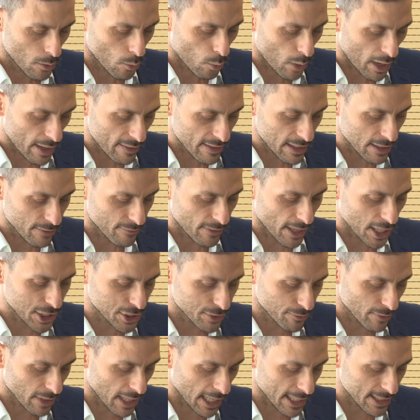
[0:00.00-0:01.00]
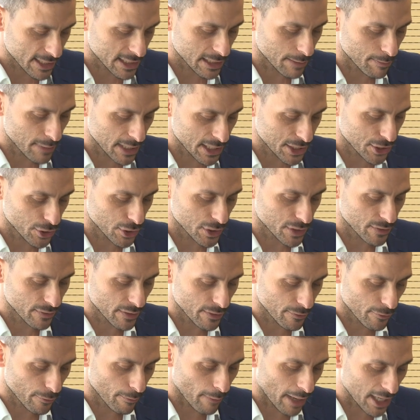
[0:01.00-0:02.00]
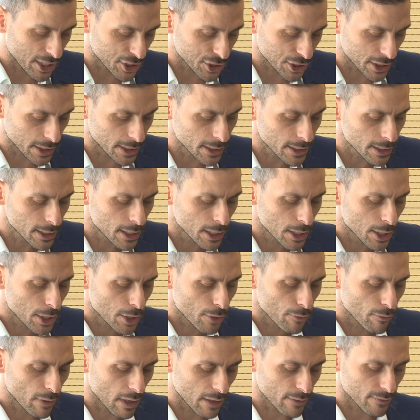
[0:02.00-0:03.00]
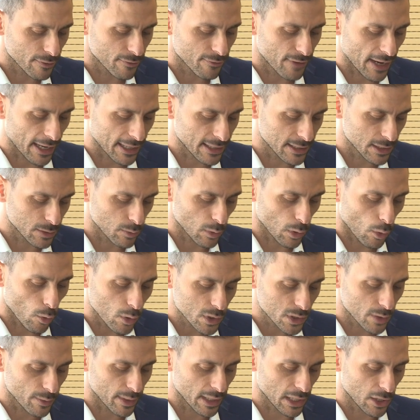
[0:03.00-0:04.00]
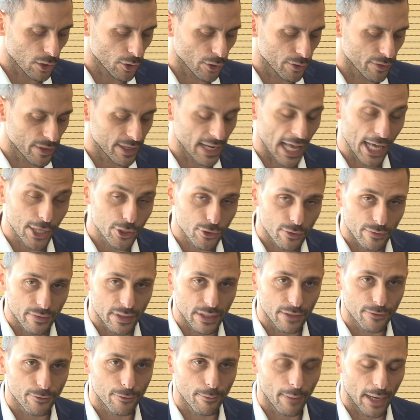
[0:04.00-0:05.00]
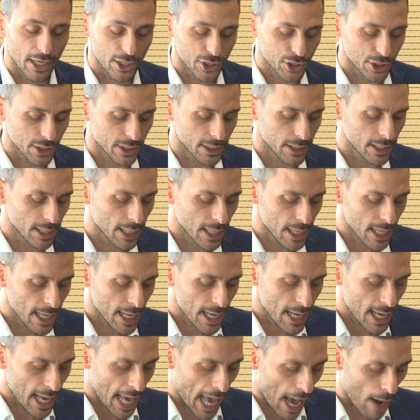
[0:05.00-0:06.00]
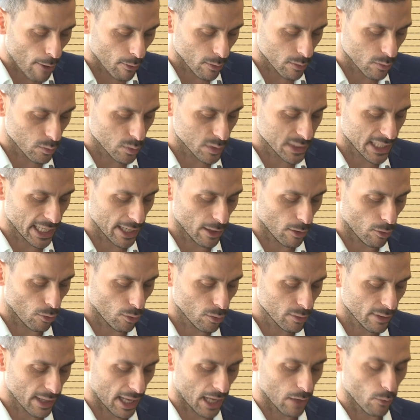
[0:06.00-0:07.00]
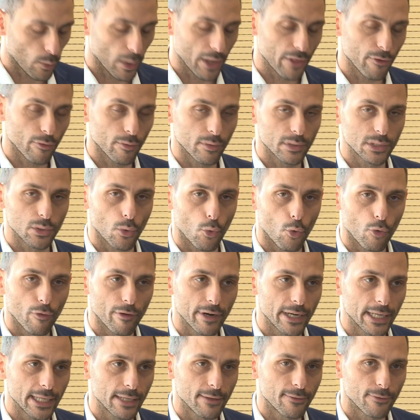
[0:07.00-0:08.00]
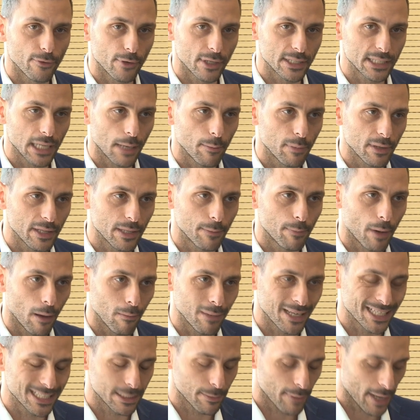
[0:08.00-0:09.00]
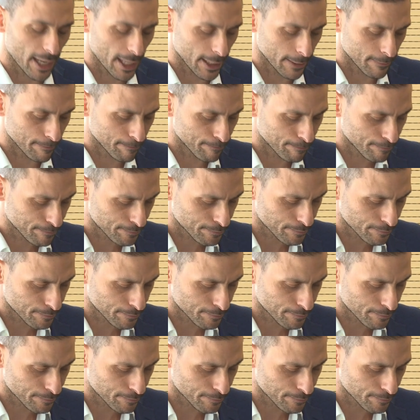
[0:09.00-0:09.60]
Where the invasion relates to misuse of information, relevant factors will also include the nature of the information, how it was held, and whether it was already, for example, in the public domain.